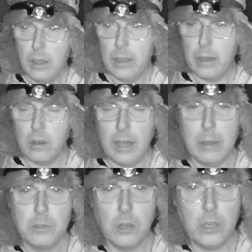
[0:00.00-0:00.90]
And I got
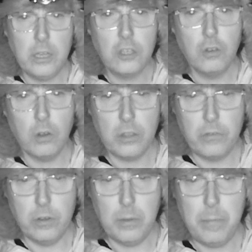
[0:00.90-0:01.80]
absolutely soaked
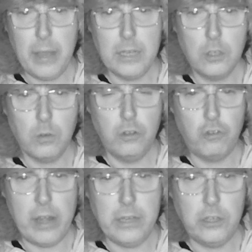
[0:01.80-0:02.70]
through, My pants were
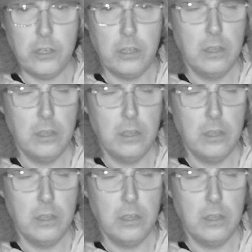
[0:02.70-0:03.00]
drenched.